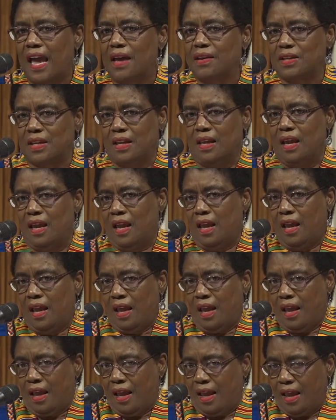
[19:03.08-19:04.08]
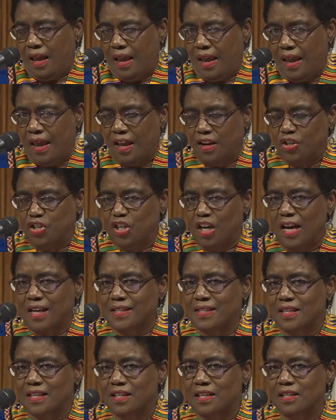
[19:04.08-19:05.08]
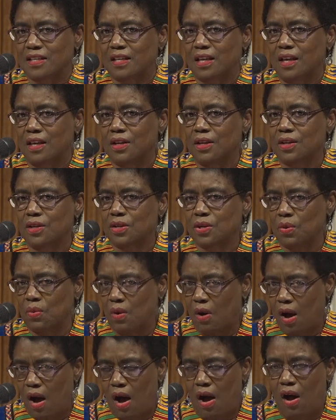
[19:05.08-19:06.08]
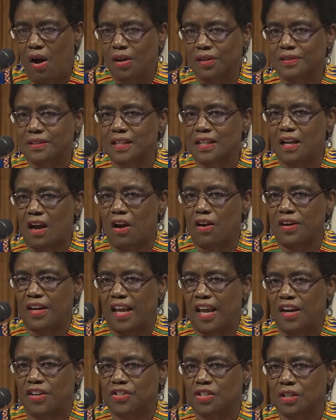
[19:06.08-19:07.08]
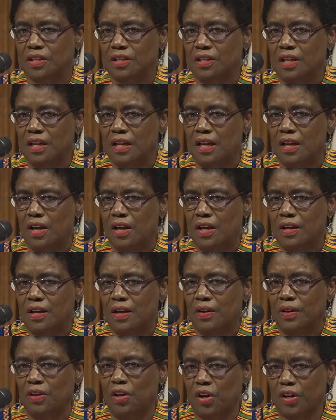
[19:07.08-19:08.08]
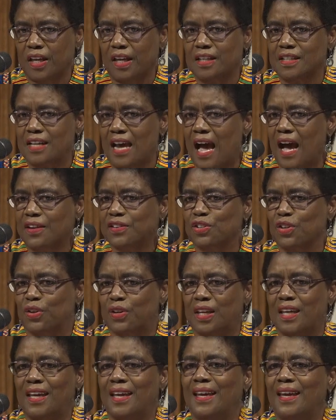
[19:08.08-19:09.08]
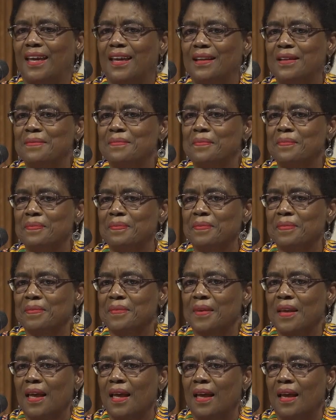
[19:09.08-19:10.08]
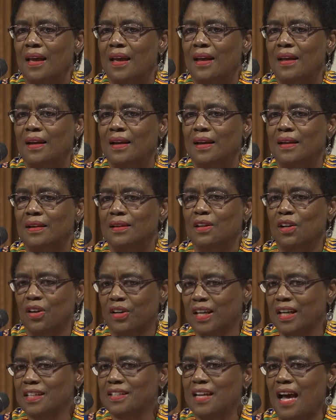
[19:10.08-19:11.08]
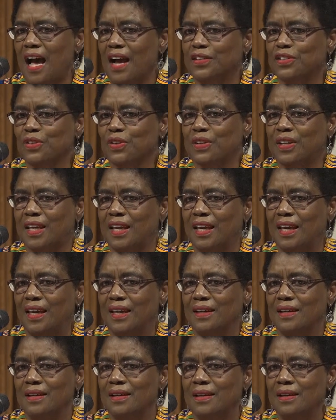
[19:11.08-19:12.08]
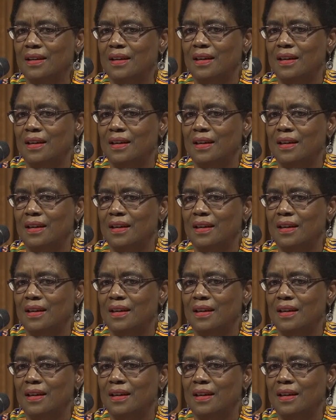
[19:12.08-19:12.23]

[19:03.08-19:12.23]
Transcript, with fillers: and injustice to a halt in our nation. Look at Dr. King. Look at Dr. King